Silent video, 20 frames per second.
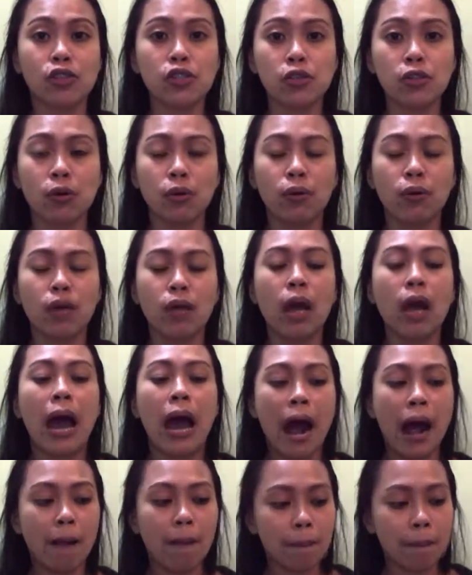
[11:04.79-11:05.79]
So,
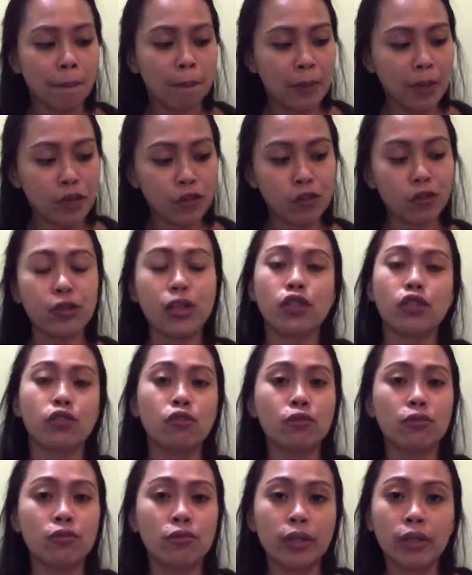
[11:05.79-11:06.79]
make sure that you
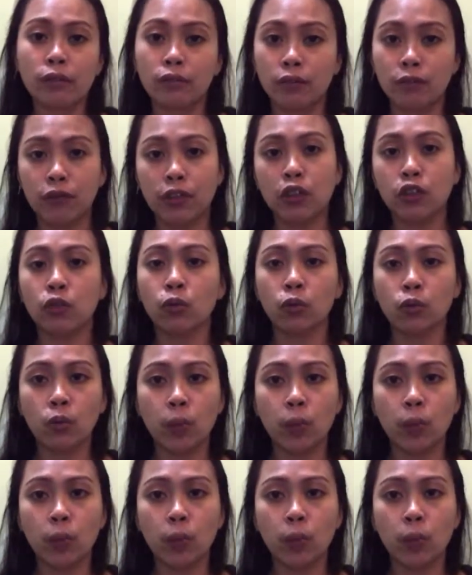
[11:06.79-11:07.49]
do it 15 to